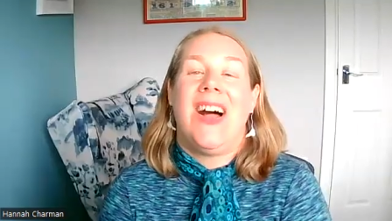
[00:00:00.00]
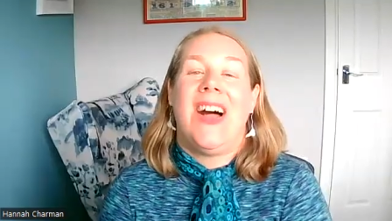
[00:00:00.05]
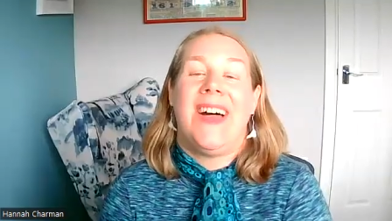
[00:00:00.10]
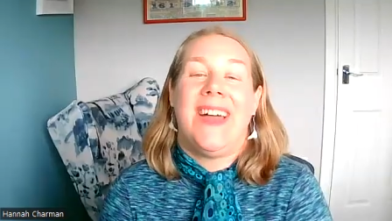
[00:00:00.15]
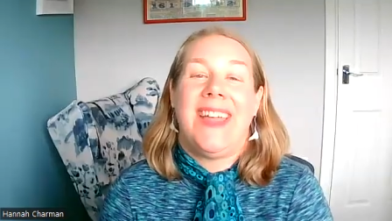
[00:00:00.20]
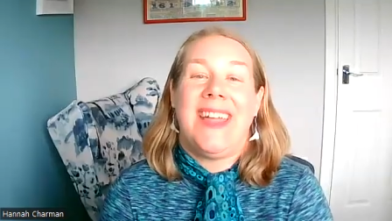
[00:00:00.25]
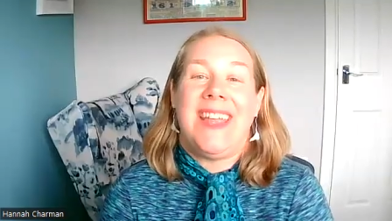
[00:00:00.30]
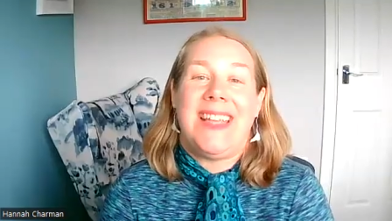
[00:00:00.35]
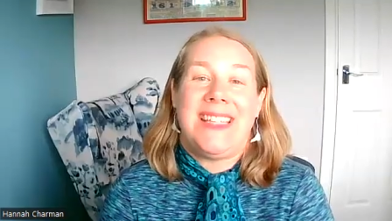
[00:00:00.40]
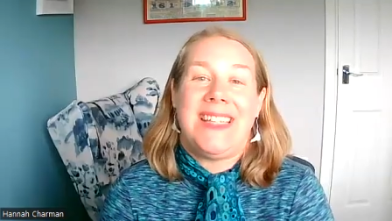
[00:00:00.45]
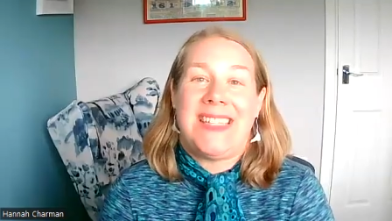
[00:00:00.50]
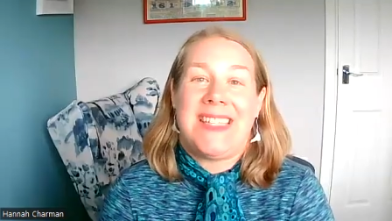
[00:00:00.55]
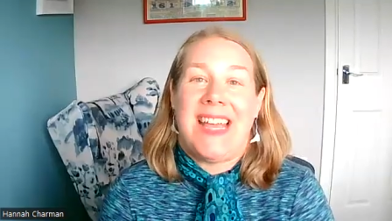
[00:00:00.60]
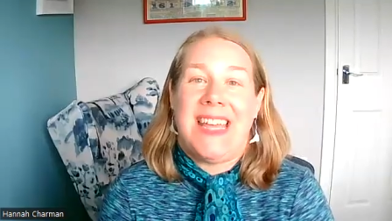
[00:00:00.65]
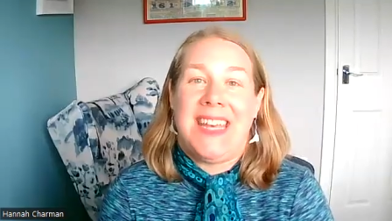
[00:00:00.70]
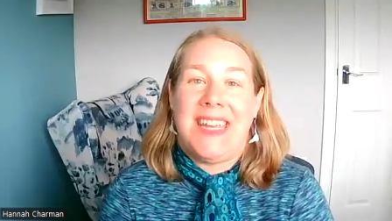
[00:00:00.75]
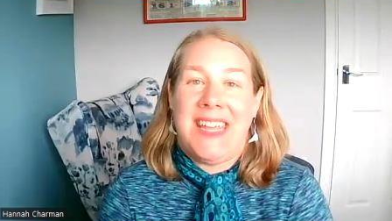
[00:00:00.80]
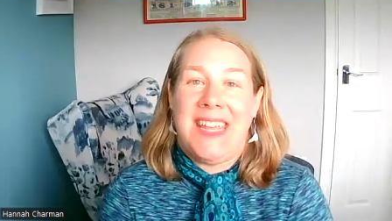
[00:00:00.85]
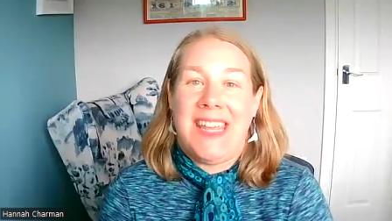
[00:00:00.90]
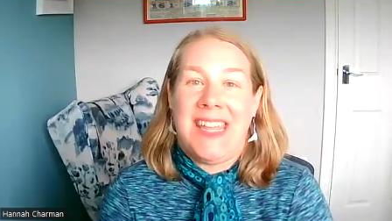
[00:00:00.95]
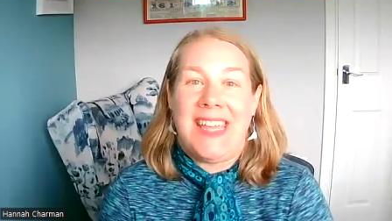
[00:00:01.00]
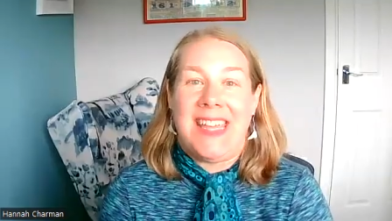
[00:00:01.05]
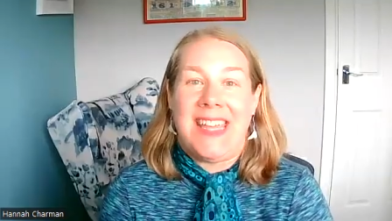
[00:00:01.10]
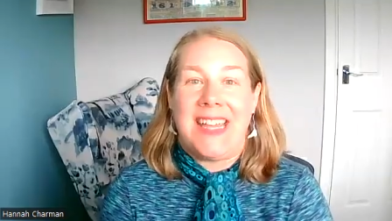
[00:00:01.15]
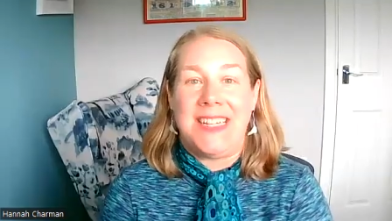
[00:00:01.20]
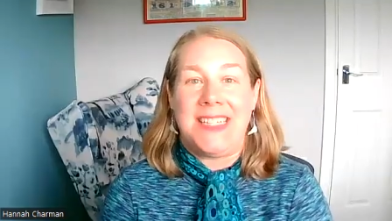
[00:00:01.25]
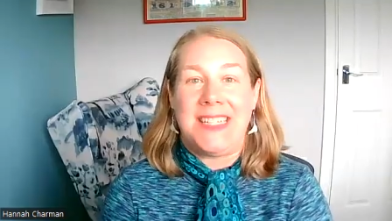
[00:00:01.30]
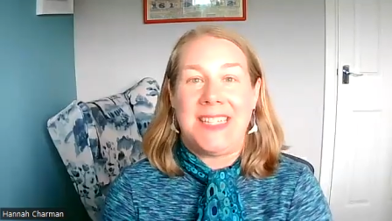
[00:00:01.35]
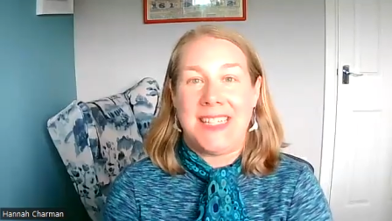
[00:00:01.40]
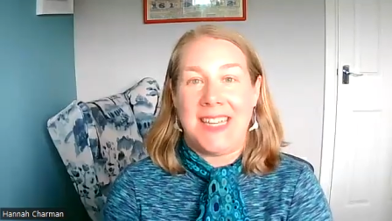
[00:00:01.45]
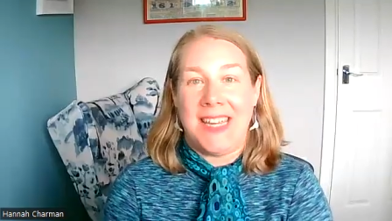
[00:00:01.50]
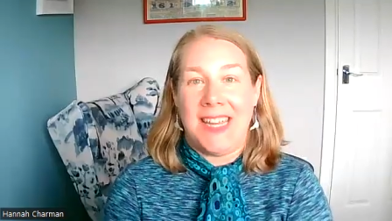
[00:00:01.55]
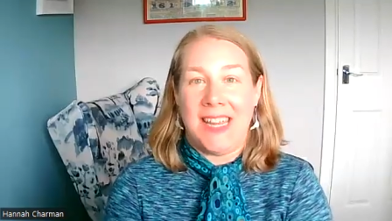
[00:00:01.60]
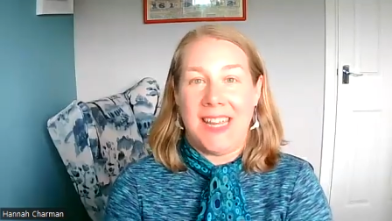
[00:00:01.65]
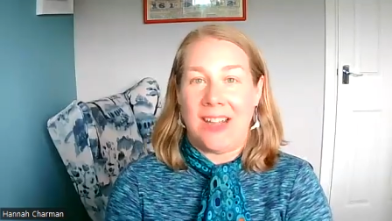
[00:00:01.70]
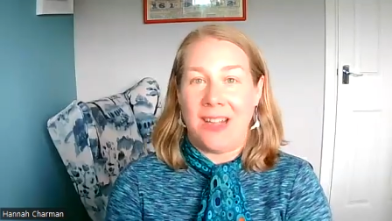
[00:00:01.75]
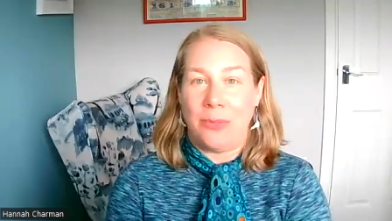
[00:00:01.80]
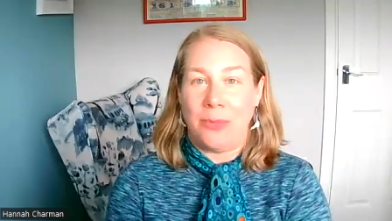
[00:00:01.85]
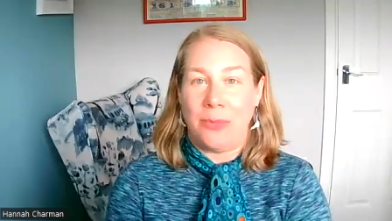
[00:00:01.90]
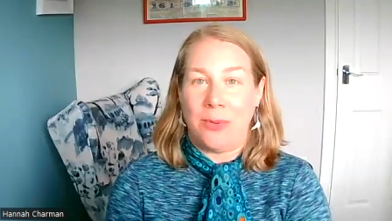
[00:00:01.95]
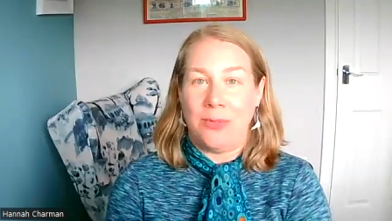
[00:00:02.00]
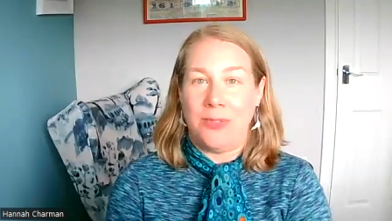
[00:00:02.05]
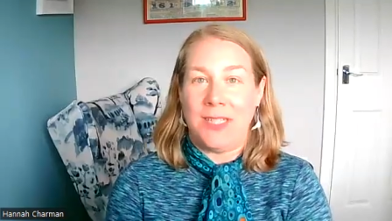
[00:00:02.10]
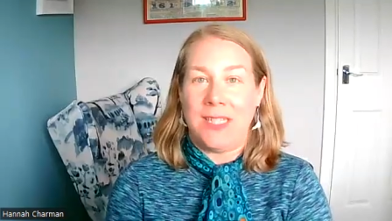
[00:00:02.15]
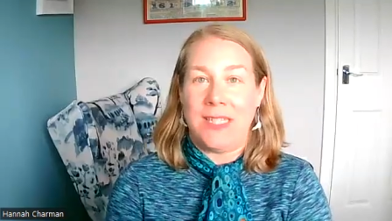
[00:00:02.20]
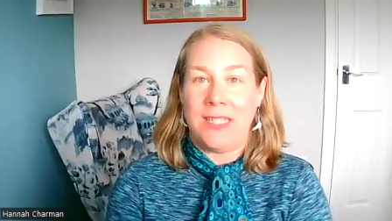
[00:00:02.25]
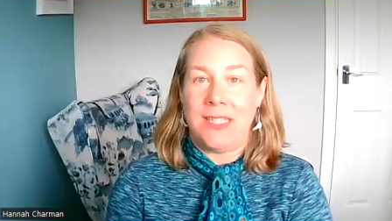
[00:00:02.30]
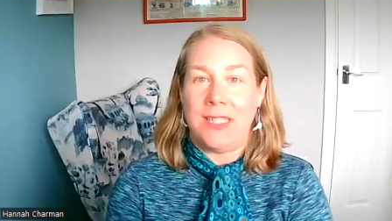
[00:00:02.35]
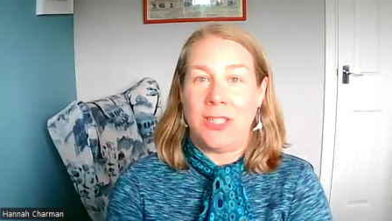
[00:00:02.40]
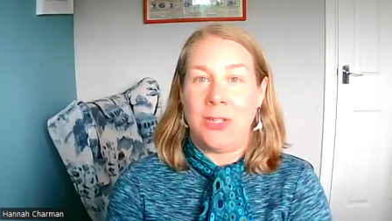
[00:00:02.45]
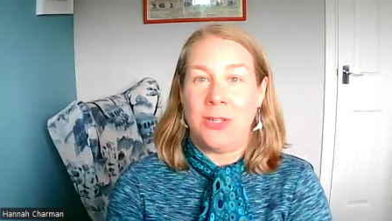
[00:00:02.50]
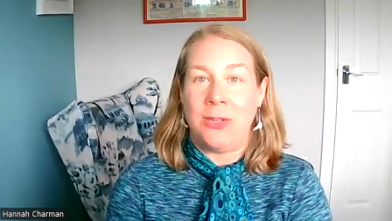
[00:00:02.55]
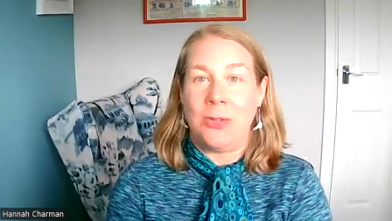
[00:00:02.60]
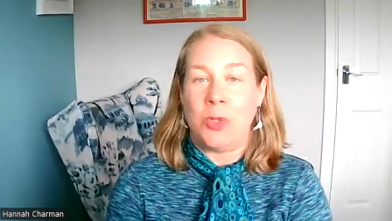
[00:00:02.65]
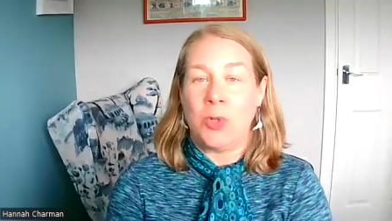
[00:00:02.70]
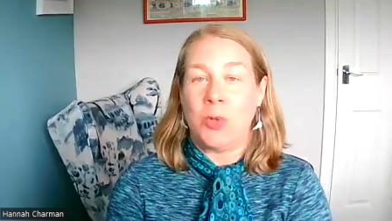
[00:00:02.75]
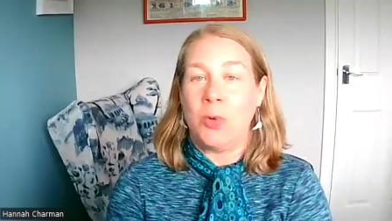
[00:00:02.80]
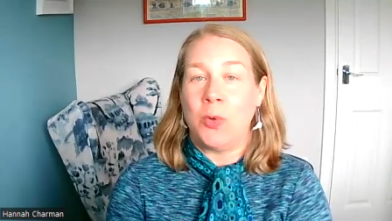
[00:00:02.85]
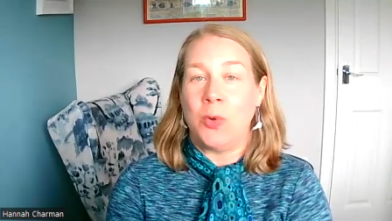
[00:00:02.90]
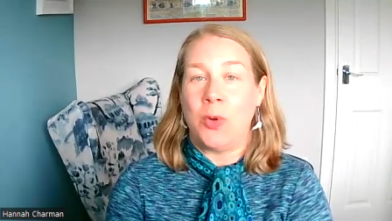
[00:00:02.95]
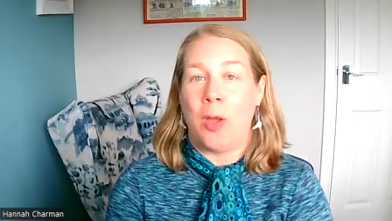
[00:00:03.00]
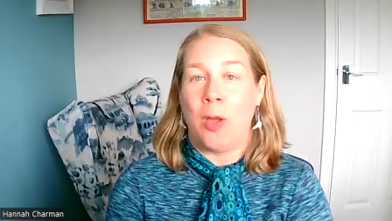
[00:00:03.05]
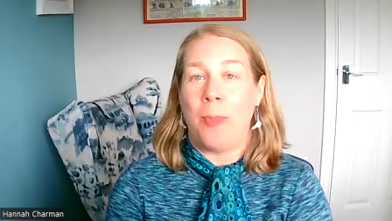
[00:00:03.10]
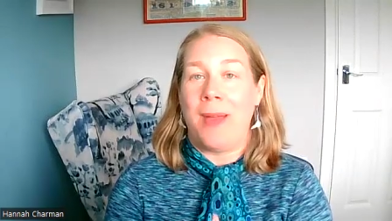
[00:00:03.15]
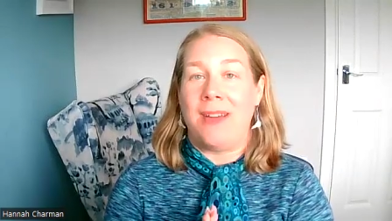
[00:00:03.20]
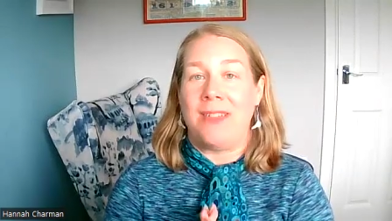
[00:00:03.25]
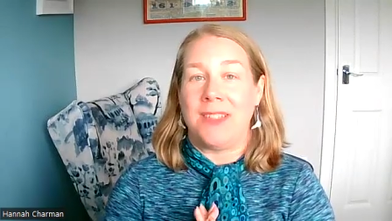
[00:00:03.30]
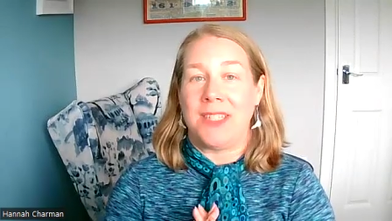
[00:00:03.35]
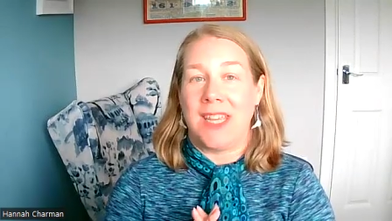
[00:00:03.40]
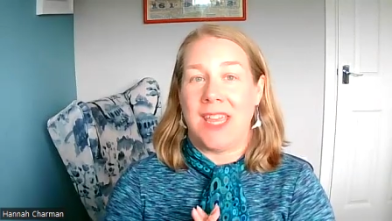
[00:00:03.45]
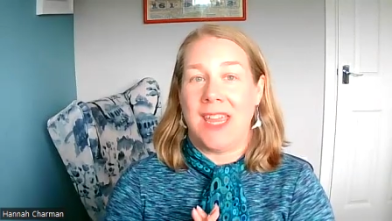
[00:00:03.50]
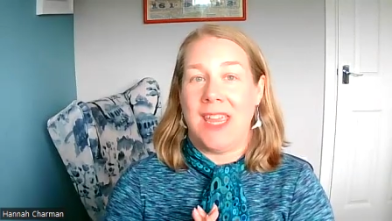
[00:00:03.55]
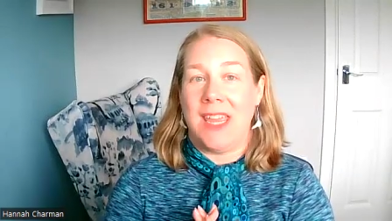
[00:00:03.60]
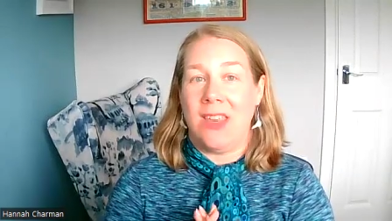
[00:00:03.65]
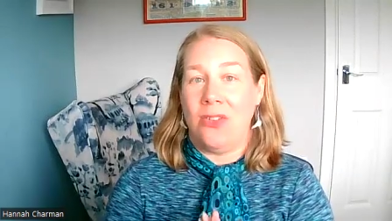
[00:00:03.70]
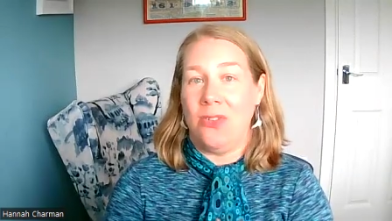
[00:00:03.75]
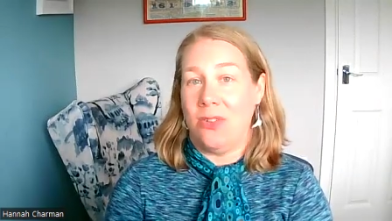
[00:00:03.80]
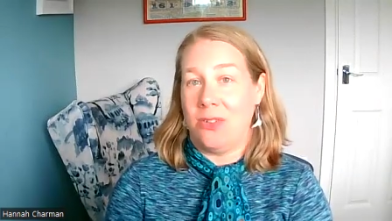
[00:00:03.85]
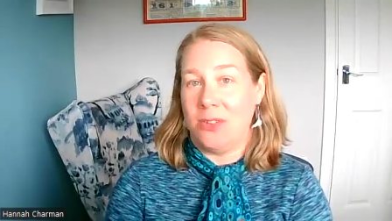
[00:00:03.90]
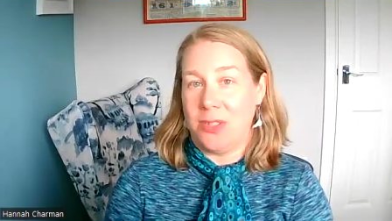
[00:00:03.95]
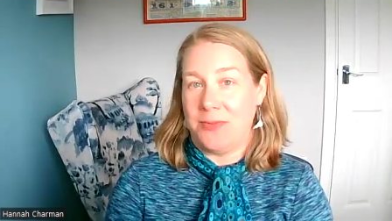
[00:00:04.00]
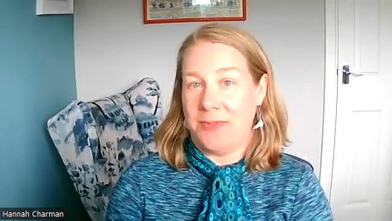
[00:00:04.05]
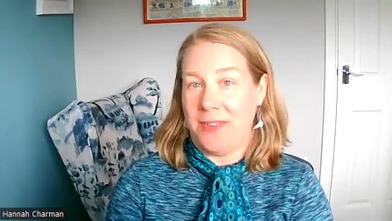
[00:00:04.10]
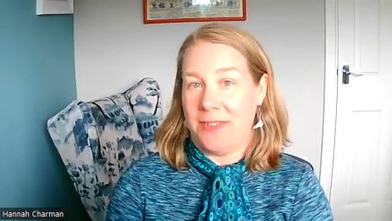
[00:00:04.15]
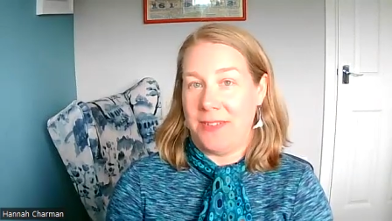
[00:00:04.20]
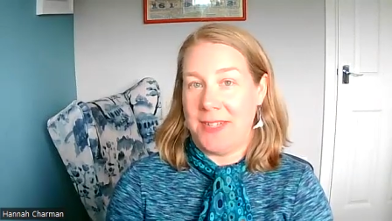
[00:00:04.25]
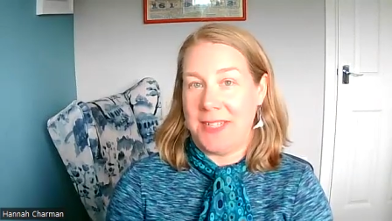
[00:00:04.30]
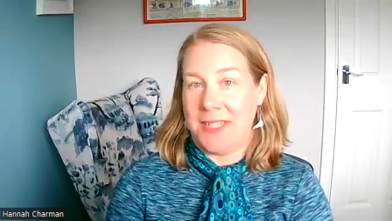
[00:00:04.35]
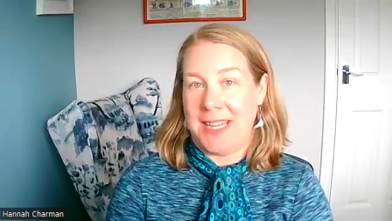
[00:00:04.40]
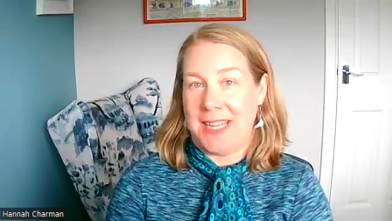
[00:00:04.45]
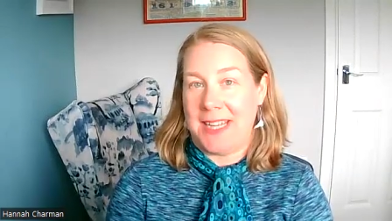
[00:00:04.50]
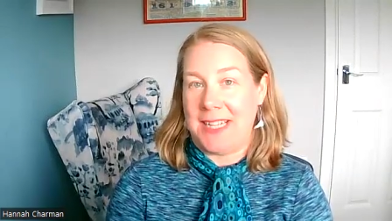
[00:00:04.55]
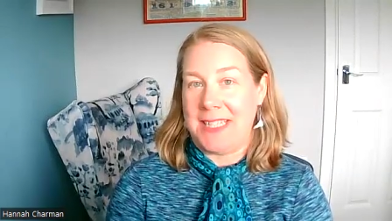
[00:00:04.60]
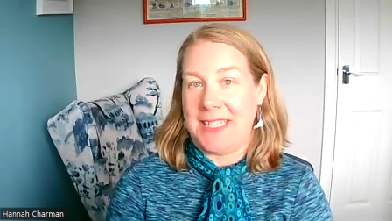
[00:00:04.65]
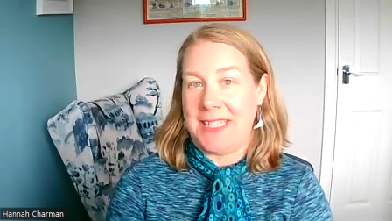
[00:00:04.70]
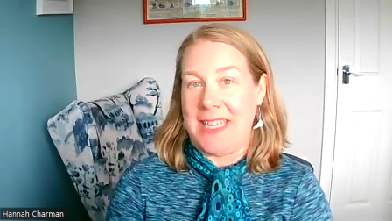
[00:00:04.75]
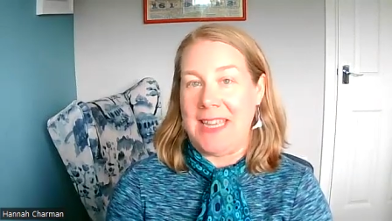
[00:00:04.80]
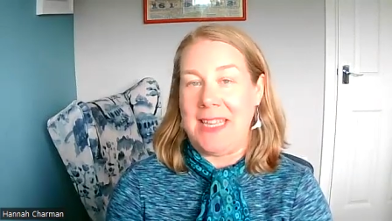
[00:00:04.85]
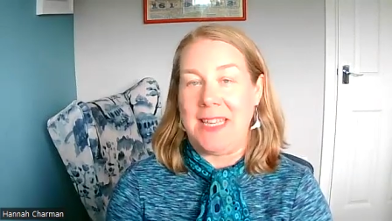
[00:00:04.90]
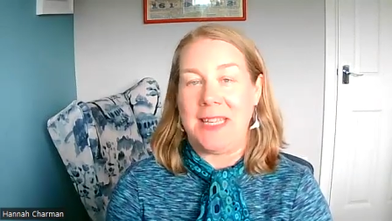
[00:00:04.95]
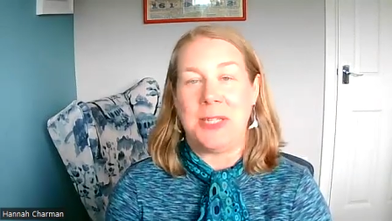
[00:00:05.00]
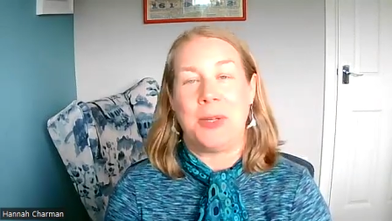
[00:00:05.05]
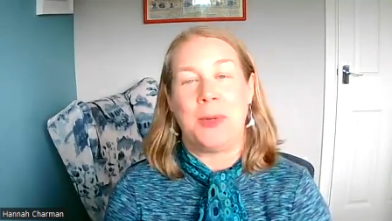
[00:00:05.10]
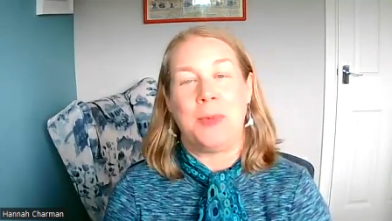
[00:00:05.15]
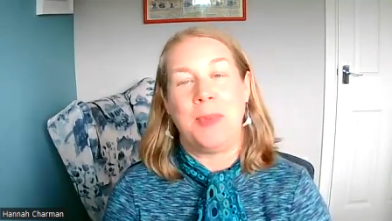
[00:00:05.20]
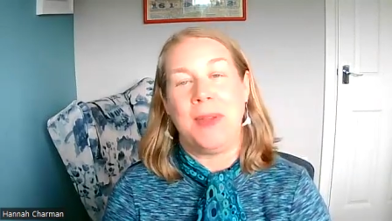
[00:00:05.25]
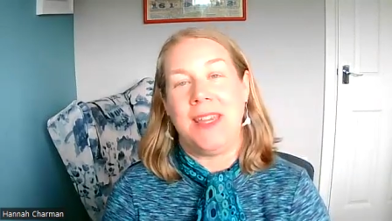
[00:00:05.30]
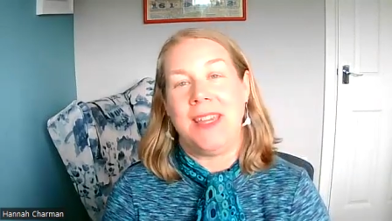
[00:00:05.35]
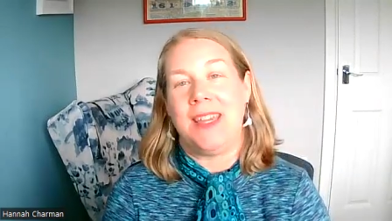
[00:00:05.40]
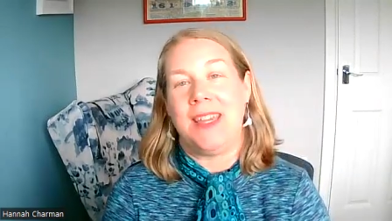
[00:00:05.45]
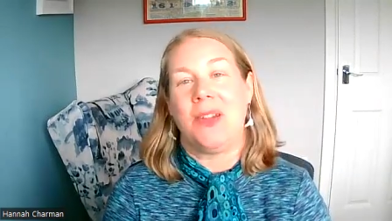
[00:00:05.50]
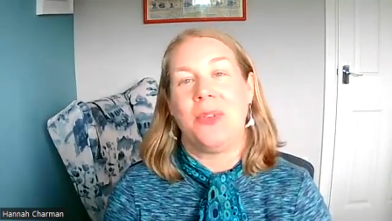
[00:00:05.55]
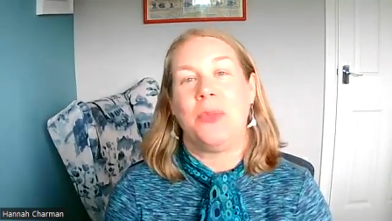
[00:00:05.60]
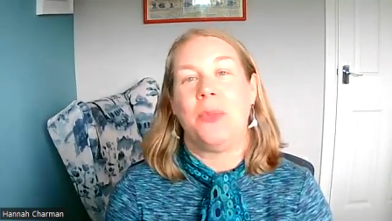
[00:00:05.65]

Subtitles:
Hi, it's Hannah here, and today I wanted to talk about a not very sexy topic,